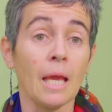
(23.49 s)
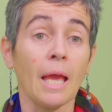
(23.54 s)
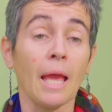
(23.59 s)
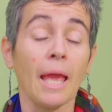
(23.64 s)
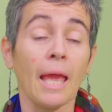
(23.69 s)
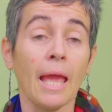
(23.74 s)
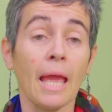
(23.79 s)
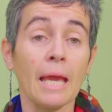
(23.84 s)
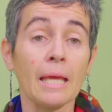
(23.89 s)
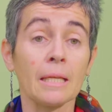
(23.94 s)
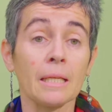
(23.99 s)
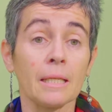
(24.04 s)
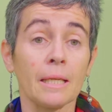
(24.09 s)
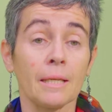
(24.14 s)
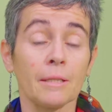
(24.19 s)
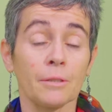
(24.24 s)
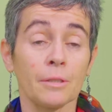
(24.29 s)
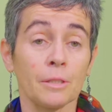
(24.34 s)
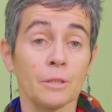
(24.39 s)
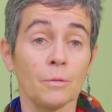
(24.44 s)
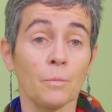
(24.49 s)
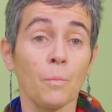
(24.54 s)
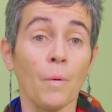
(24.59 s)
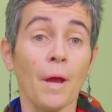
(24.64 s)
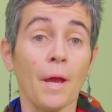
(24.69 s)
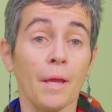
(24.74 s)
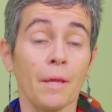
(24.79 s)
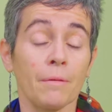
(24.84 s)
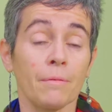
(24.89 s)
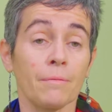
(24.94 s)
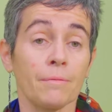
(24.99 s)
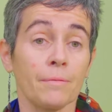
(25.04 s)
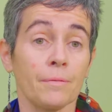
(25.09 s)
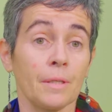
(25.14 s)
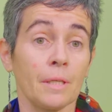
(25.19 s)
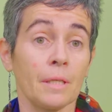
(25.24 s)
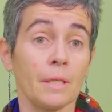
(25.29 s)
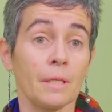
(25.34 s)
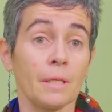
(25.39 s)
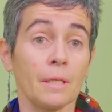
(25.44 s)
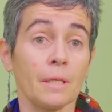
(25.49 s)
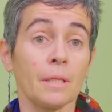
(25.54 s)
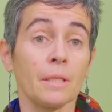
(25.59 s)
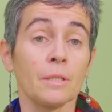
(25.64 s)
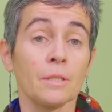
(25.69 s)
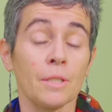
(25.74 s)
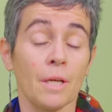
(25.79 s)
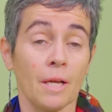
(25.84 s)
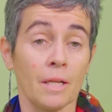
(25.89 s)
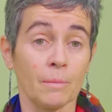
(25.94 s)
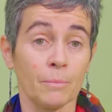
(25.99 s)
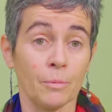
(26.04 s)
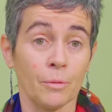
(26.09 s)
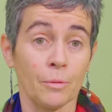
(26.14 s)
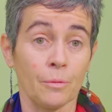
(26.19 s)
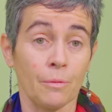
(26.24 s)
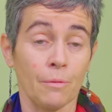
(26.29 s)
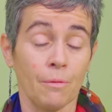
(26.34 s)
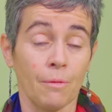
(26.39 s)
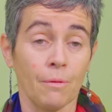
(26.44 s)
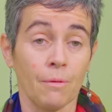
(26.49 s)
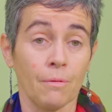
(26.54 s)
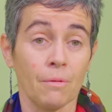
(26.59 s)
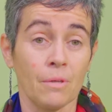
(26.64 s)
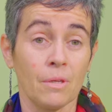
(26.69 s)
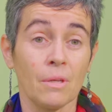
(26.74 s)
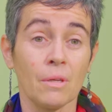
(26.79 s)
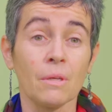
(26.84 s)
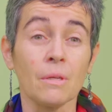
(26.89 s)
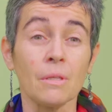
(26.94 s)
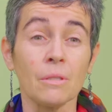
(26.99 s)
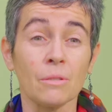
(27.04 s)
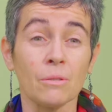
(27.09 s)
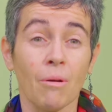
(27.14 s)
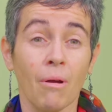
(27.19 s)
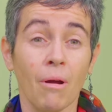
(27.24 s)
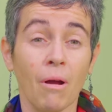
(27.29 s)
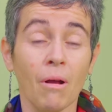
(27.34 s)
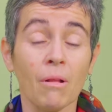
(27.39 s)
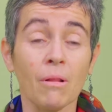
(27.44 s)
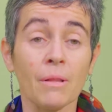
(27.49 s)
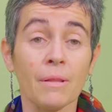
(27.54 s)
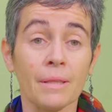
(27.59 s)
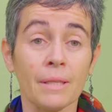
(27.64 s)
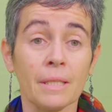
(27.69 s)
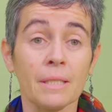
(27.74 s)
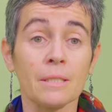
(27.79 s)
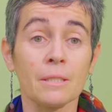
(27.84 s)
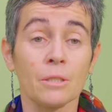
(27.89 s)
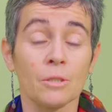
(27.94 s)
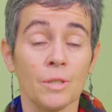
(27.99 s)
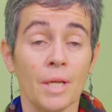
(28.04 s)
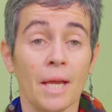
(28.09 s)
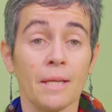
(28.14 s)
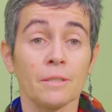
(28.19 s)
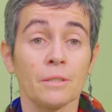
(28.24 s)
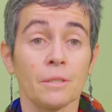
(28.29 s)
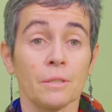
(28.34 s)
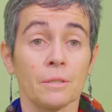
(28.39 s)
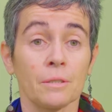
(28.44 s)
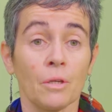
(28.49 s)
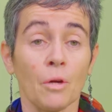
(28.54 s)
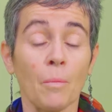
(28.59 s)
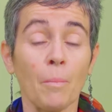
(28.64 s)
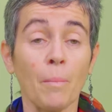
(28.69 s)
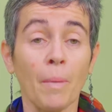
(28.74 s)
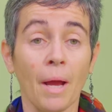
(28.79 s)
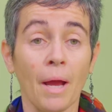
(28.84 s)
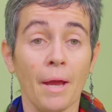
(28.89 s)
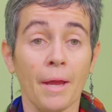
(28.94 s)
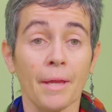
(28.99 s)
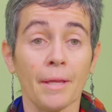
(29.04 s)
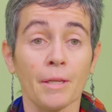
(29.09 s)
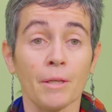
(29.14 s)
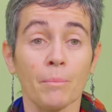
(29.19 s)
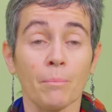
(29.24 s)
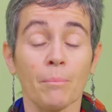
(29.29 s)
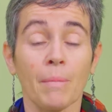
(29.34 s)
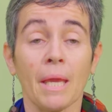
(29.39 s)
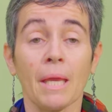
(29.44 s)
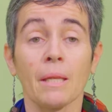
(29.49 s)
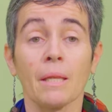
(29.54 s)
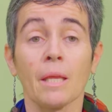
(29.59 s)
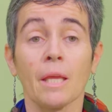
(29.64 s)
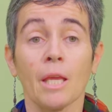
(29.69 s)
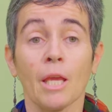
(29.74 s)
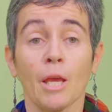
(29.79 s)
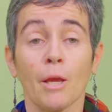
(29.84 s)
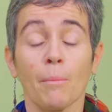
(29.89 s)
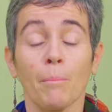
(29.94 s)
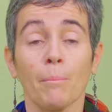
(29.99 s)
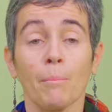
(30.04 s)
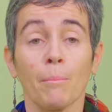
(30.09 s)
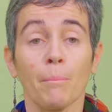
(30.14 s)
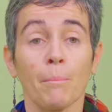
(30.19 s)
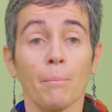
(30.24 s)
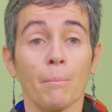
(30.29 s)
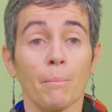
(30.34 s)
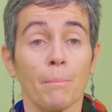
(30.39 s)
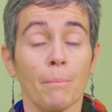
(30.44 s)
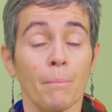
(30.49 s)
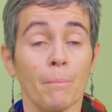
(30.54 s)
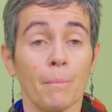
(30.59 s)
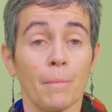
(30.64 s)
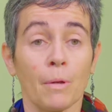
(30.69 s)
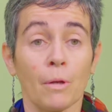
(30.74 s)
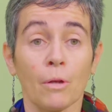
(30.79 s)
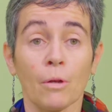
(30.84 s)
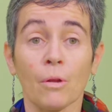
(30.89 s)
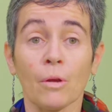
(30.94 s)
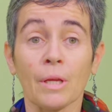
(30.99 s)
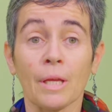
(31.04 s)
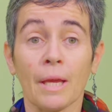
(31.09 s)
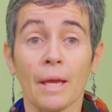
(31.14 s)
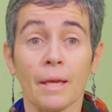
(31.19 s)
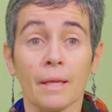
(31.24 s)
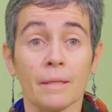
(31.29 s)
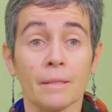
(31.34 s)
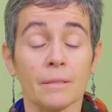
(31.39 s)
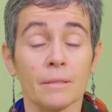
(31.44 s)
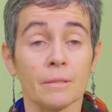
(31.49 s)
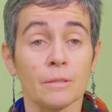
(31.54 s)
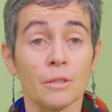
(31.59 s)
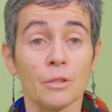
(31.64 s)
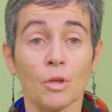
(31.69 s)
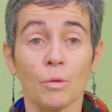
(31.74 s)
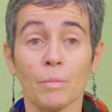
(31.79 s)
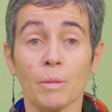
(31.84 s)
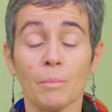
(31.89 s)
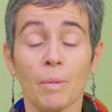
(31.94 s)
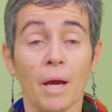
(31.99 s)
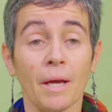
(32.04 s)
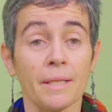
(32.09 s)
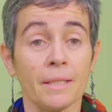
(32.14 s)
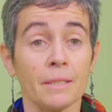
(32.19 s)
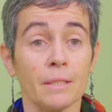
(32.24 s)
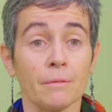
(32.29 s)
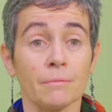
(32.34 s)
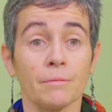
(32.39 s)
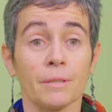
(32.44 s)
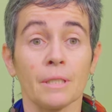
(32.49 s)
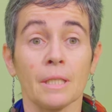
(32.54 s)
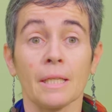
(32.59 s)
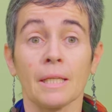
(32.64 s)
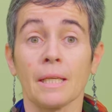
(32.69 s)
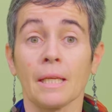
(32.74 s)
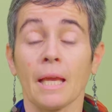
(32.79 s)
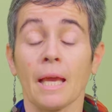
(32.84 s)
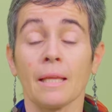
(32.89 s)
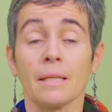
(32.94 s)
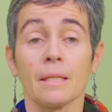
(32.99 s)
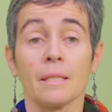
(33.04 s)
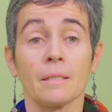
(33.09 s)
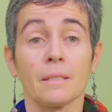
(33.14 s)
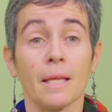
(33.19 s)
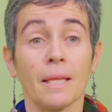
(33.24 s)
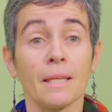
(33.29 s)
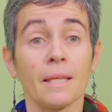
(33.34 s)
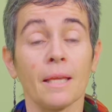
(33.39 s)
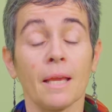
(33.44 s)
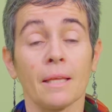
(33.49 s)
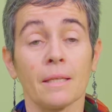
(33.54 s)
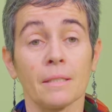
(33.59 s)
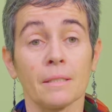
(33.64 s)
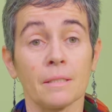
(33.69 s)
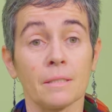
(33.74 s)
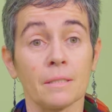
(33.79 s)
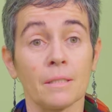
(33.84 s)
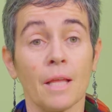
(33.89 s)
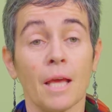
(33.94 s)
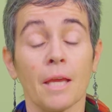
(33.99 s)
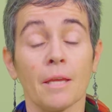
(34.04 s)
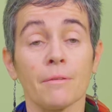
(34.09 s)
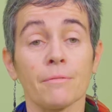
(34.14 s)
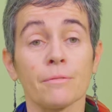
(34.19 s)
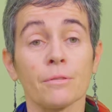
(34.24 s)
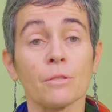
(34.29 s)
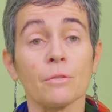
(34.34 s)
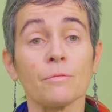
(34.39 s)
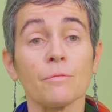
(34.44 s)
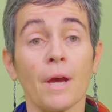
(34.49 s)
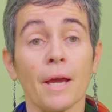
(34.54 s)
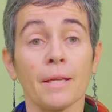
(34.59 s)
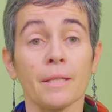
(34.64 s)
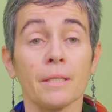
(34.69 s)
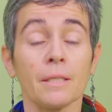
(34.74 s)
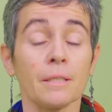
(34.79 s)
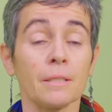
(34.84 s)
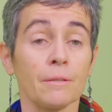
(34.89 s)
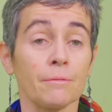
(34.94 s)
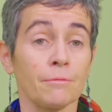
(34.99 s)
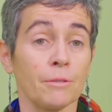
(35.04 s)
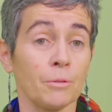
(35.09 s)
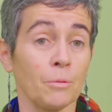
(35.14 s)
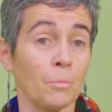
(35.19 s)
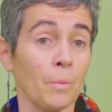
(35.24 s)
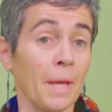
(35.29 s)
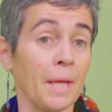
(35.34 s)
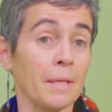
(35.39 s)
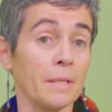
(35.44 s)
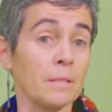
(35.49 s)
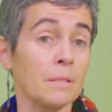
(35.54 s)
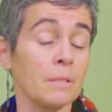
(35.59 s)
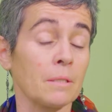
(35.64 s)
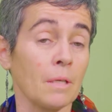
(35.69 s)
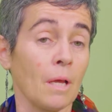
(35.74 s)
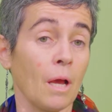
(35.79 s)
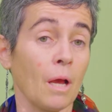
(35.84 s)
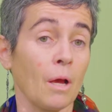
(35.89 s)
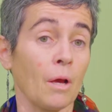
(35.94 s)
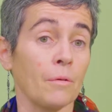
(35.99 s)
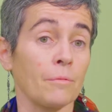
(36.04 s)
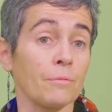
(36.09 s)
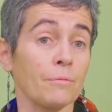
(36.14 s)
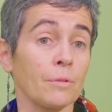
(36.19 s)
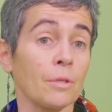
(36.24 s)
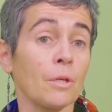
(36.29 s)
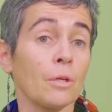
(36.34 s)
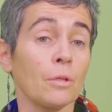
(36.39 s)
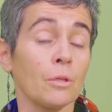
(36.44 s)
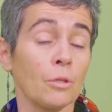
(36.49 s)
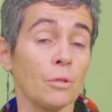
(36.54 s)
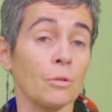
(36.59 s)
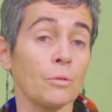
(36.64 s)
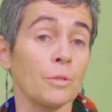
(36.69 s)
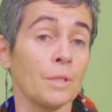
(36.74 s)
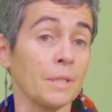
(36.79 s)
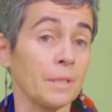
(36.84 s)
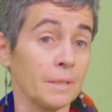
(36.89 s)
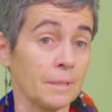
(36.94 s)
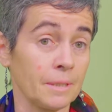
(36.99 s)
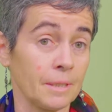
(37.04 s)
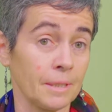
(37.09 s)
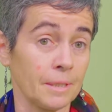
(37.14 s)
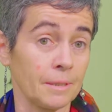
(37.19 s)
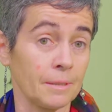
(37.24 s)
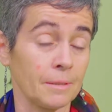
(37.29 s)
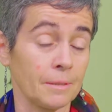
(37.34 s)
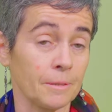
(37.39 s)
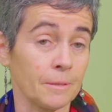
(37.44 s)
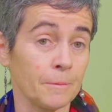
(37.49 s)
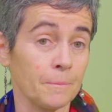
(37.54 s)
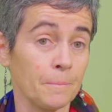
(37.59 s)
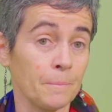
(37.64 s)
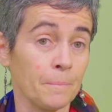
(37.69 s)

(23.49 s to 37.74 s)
and later his wife in childbirth. So all these tragedies combined made him look at the human body differently, and he dedicated his life to finding different ways of curing disease.